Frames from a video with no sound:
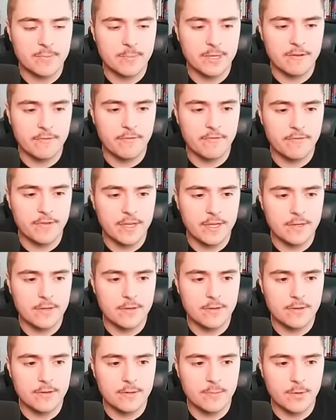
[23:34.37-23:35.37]

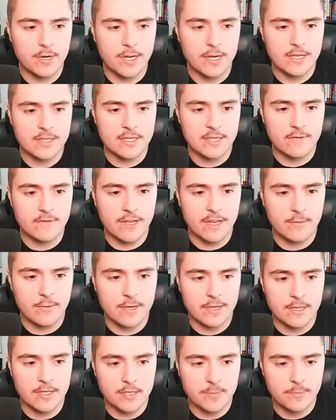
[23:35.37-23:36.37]
midfield, we're gonna see if anyone
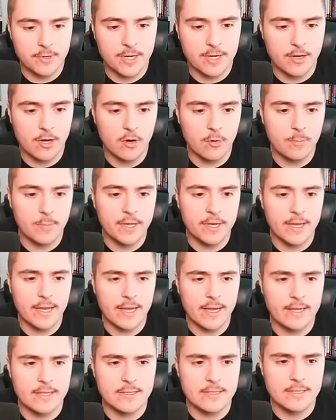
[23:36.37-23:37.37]
can spring open
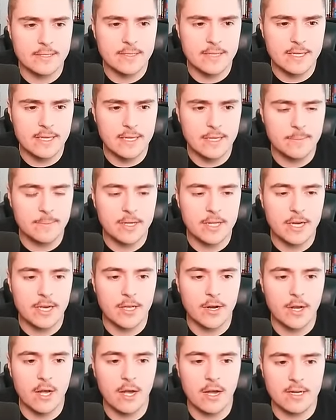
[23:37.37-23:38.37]
and deep. Gonna
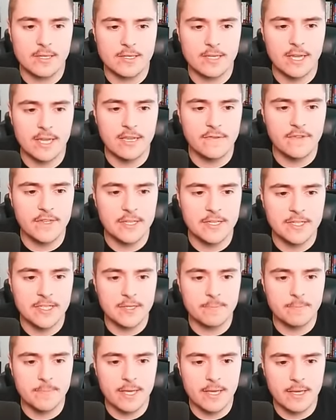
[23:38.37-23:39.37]
go to Octavian
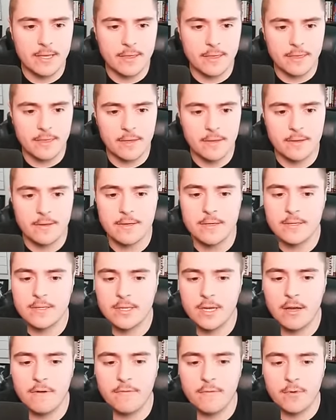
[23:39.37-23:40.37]
Smith
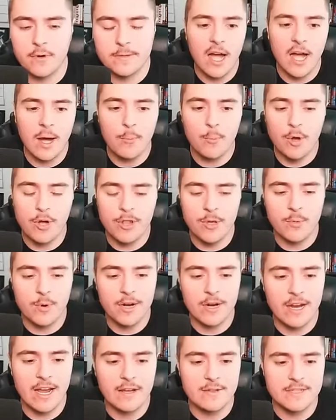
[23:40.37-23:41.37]
tough one. I'm well
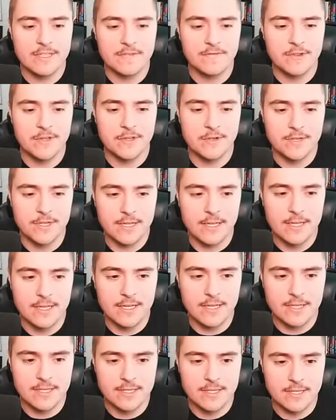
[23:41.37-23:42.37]
aware how difficult it
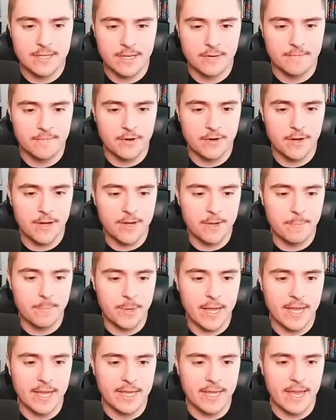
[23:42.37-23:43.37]
is to convert on a
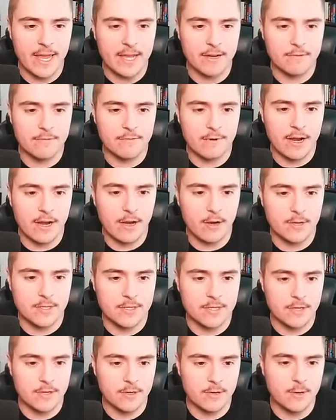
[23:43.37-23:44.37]
bang eight route,
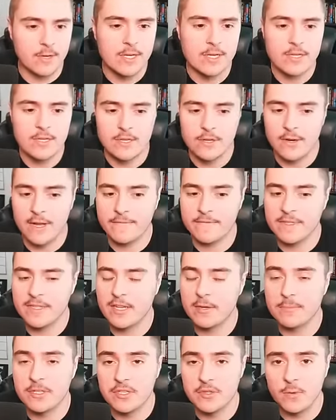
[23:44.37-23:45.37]
so you don't have to
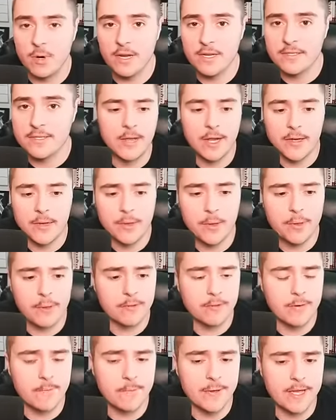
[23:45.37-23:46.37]
tell me twice. I knew I
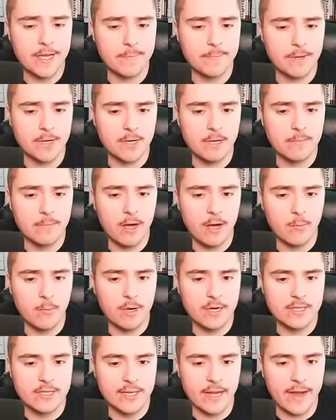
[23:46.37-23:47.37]
threw a pick, but come on,
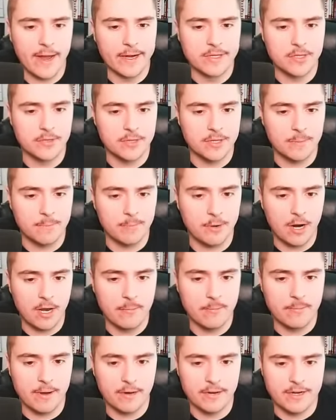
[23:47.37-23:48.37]
what is actually the
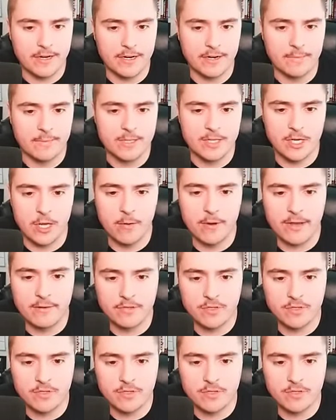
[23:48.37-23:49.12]
problem out here to go down